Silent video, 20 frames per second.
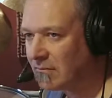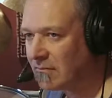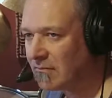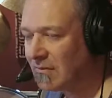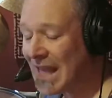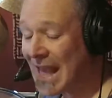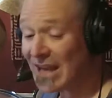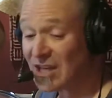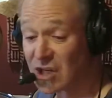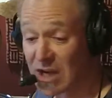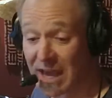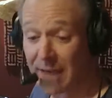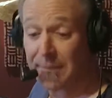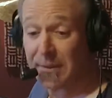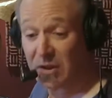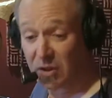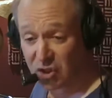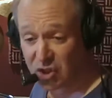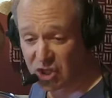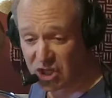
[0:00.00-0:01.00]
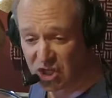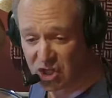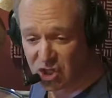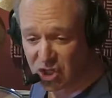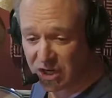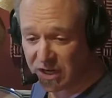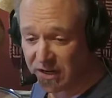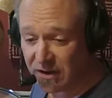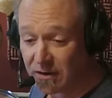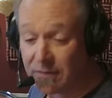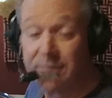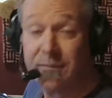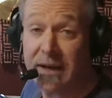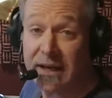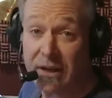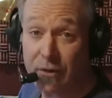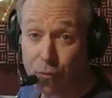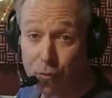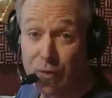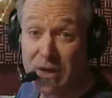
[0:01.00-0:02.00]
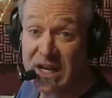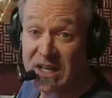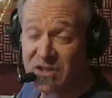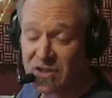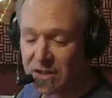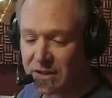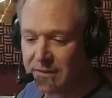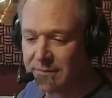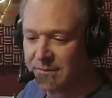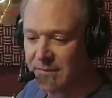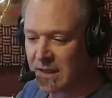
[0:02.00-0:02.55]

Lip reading: Actually, I have my little cheat sheet here. I can read it to you.